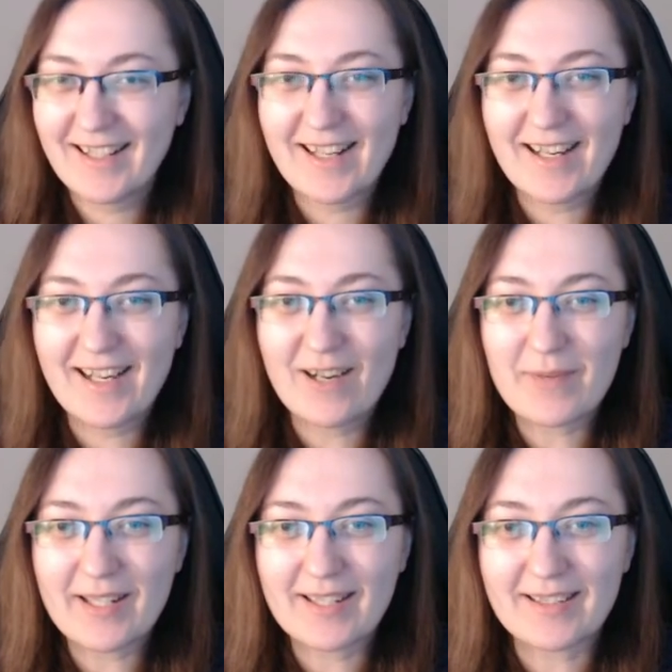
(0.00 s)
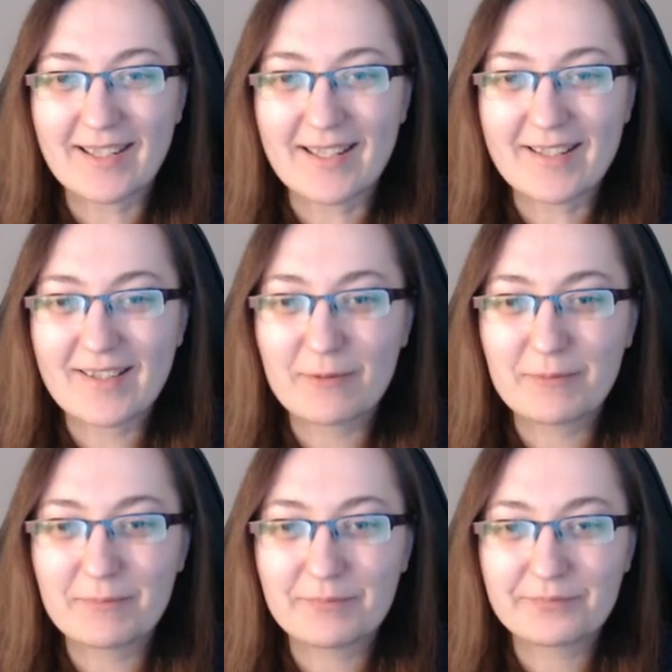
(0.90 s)
Oh my goodness.
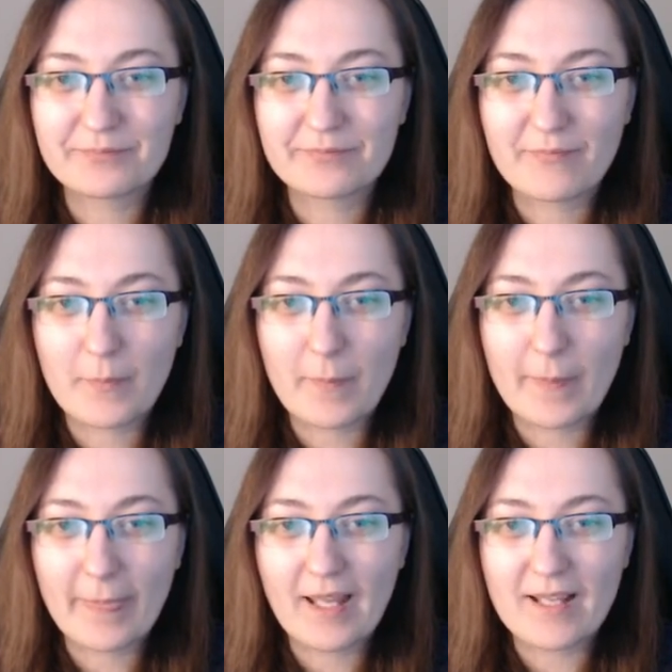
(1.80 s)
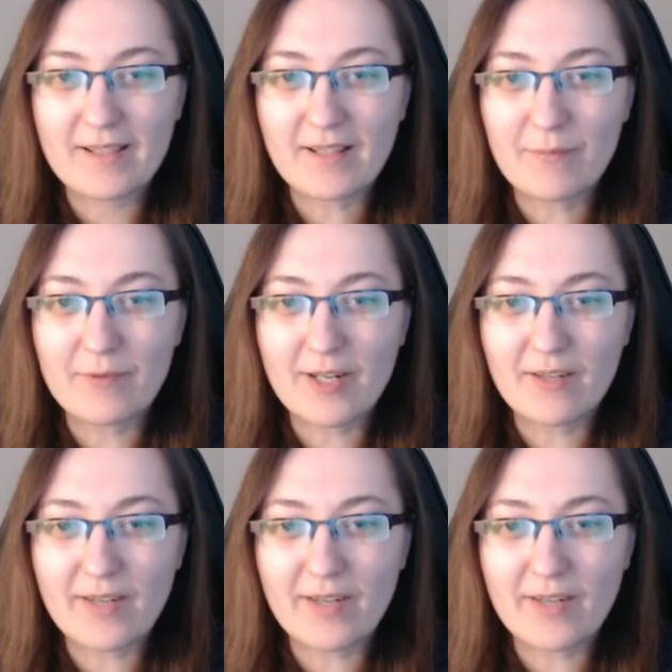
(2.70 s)
Stop there,